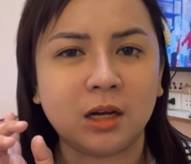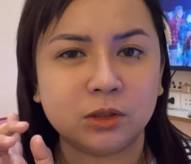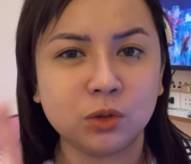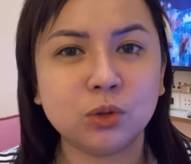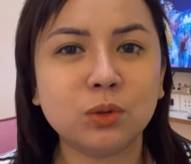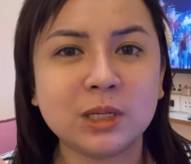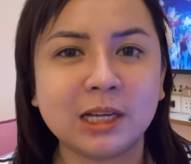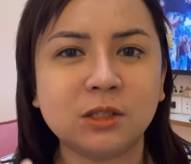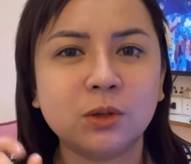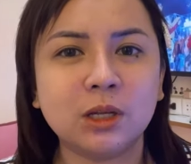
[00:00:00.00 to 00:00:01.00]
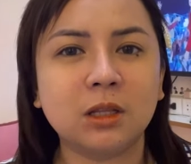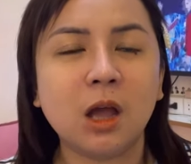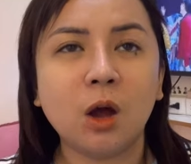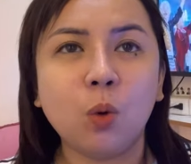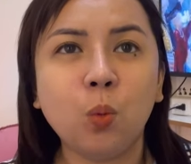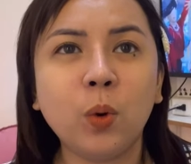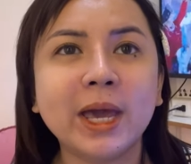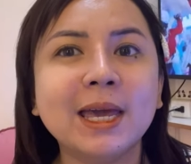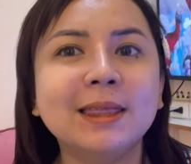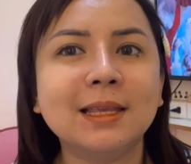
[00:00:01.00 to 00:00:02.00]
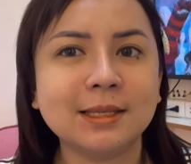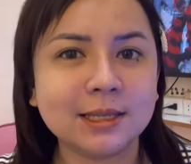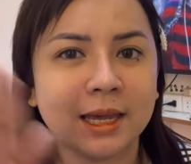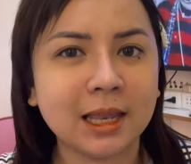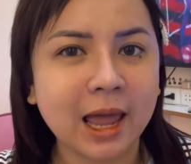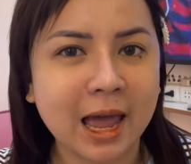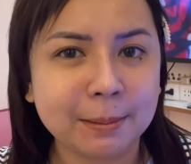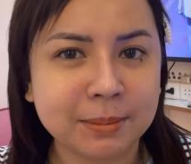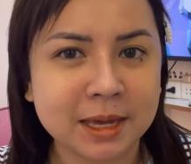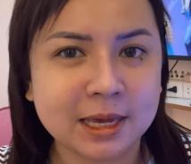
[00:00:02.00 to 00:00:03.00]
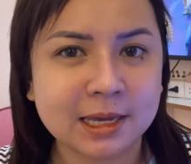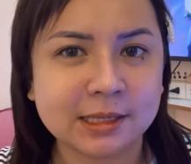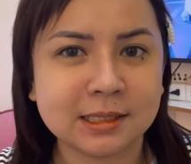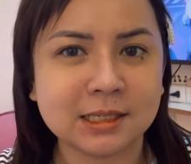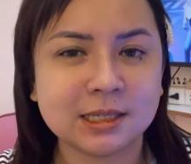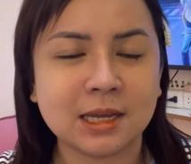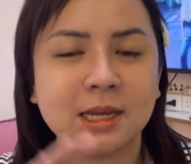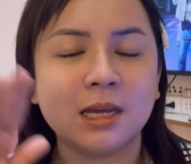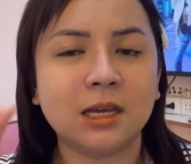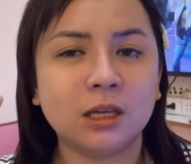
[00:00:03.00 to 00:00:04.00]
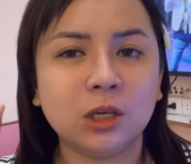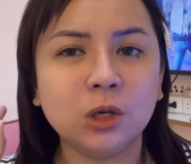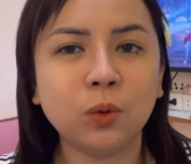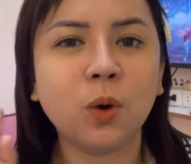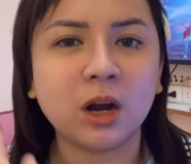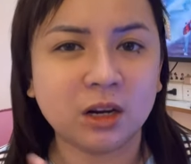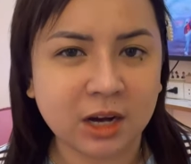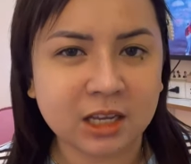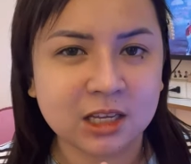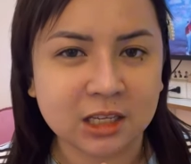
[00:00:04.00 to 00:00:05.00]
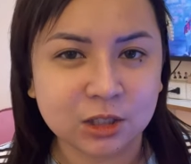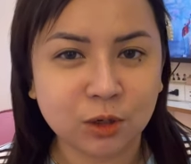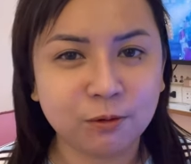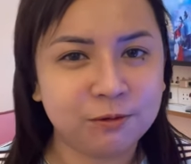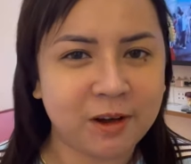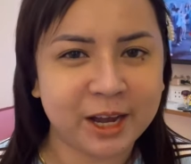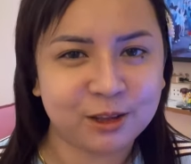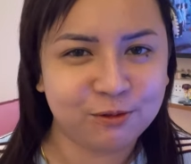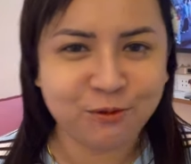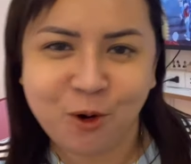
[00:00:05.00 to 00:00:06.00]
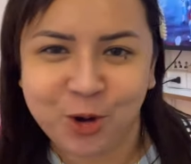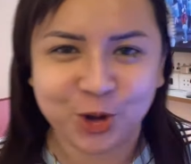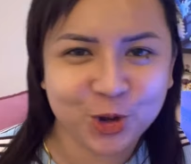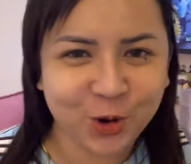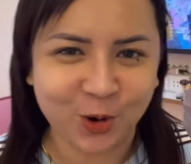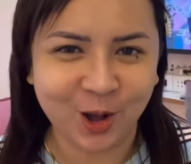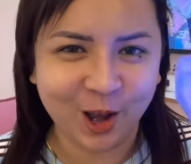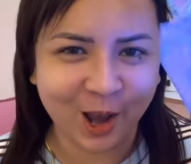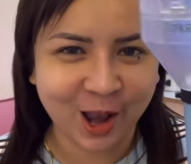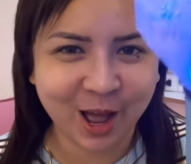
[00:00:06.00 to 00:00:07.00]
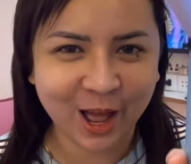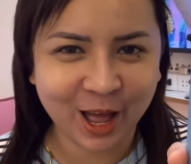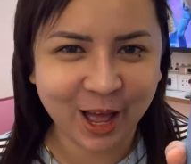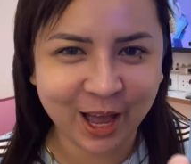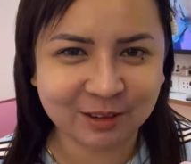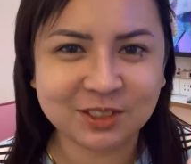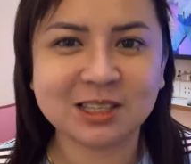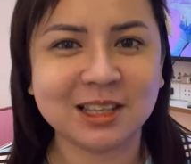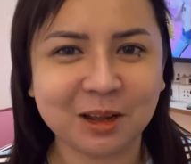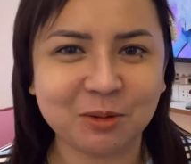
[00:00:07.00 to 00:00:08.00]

do that so that when the sale happens, you are ready to fight for your life, just like